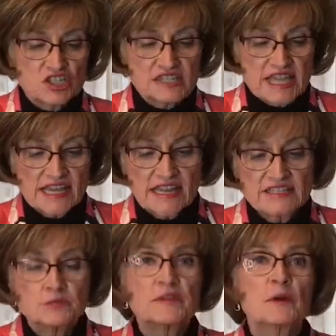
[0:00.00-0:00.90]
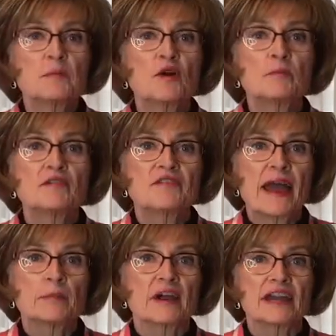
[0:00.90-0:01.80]
just like I did with the purple
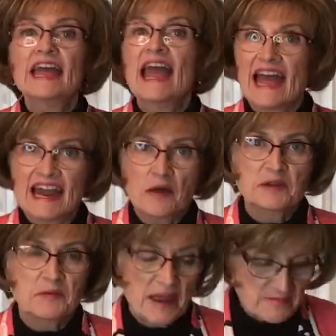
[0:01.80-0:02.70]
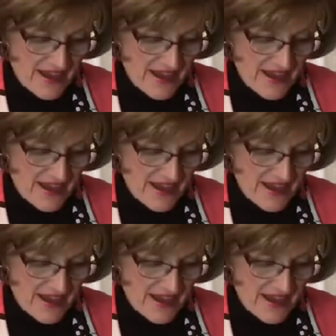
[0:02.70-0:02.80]
fabric, and I'll be right